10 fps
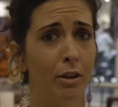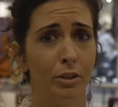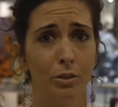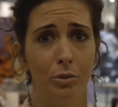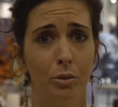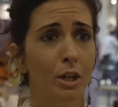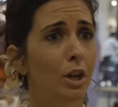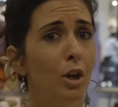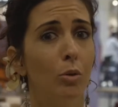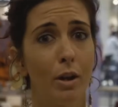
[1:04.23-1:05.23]
how you
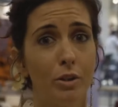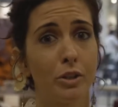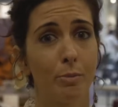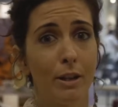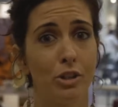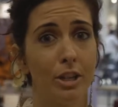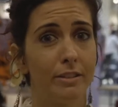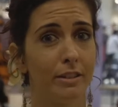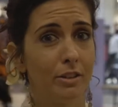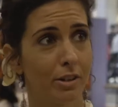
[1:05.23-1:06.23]
run your
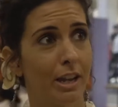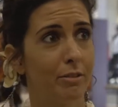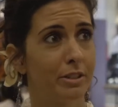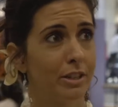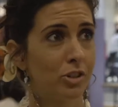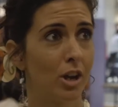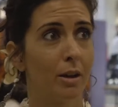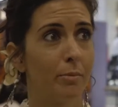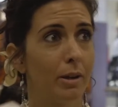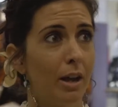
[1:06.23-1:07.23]
spreadsheets and your accounting
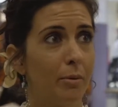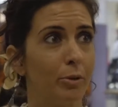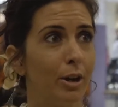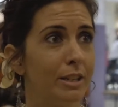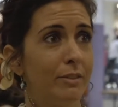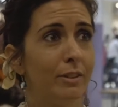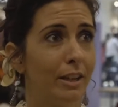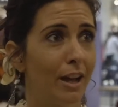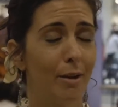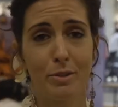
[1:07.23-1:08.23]
job.
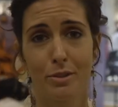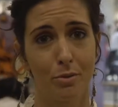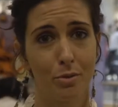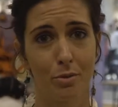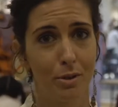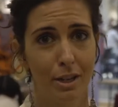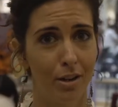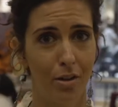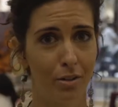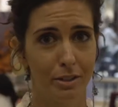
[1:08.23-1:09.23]
Creativity comes through in
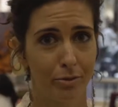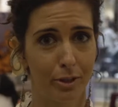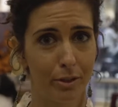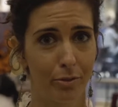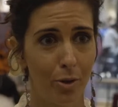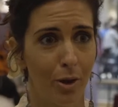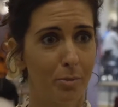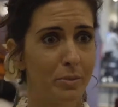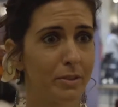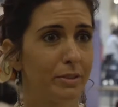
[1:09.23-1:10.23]
all different forms.